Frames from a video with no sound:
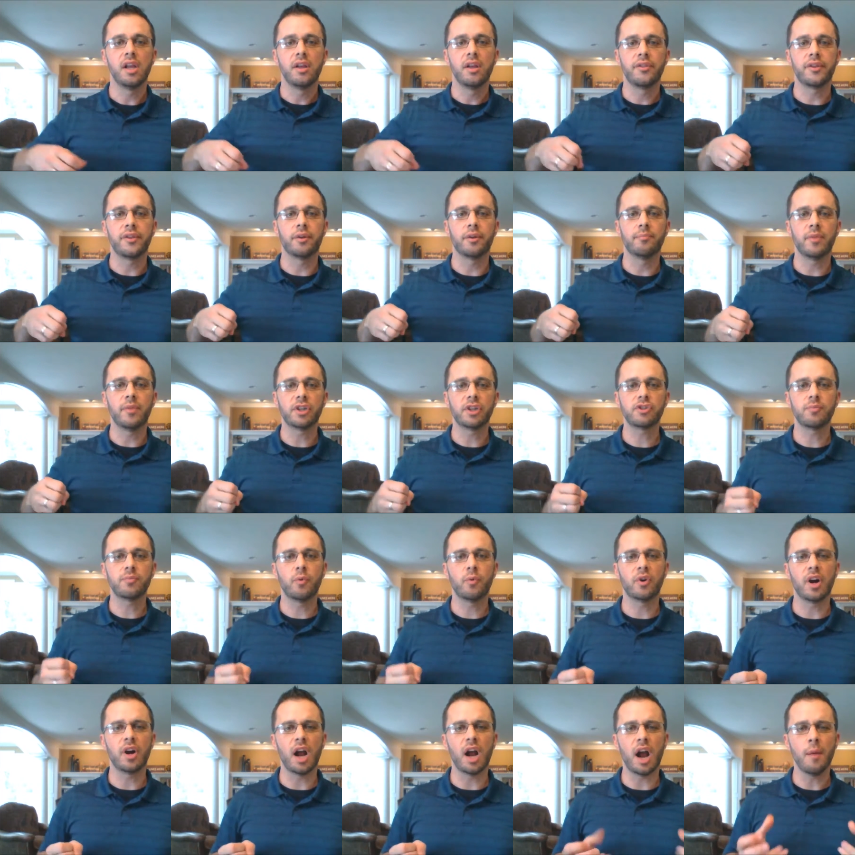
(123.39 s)
they're much
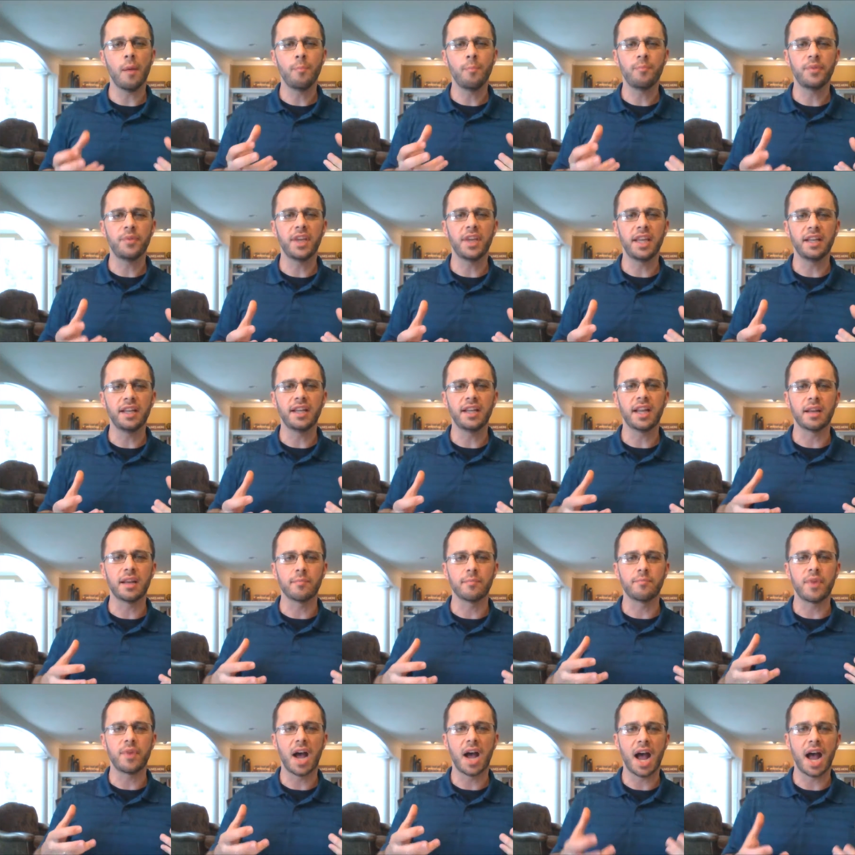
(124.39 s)
more upbeat and
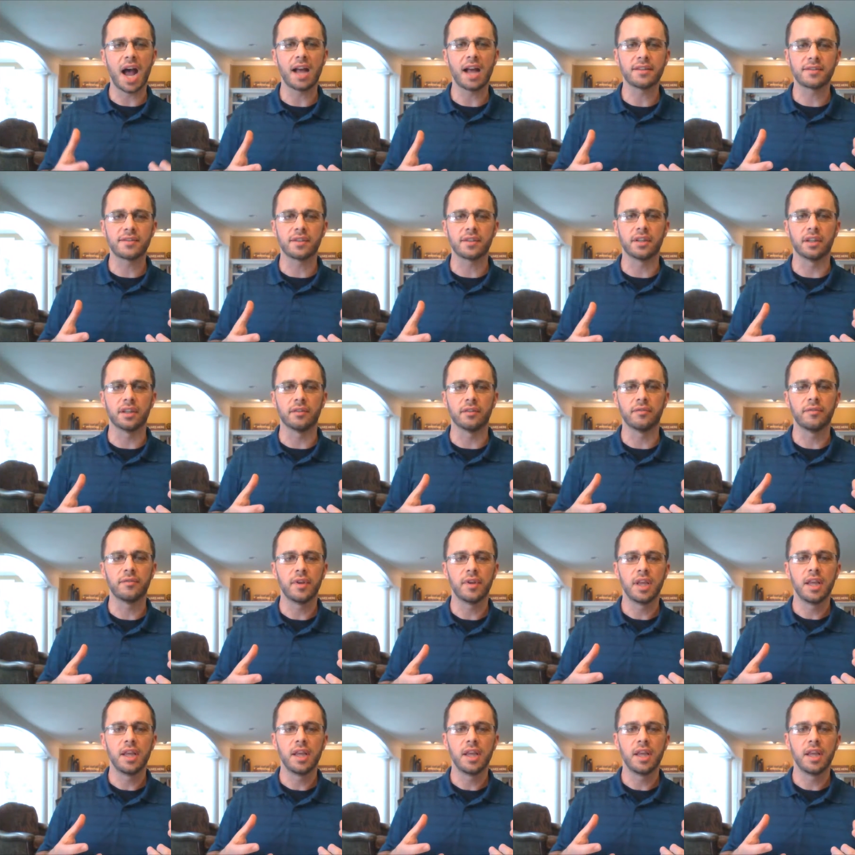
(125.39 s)
positive,